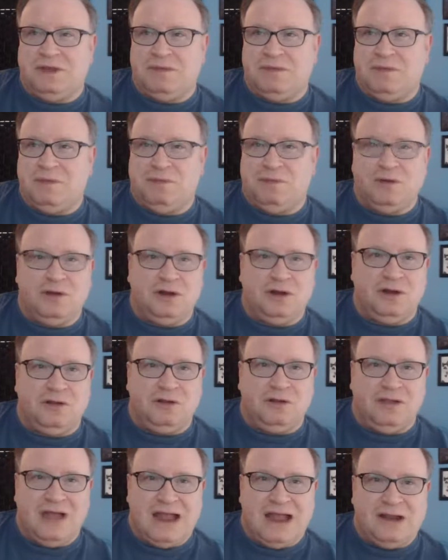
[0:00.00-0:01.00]
that people are going to
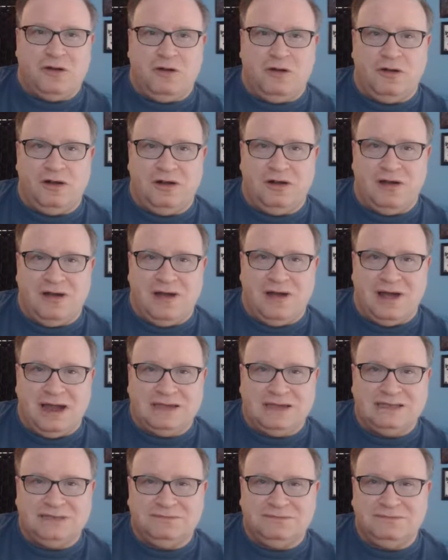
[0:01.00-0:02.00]
like or
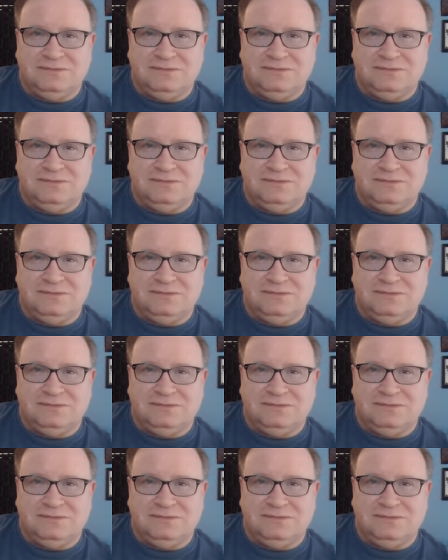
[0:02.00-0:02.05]
not.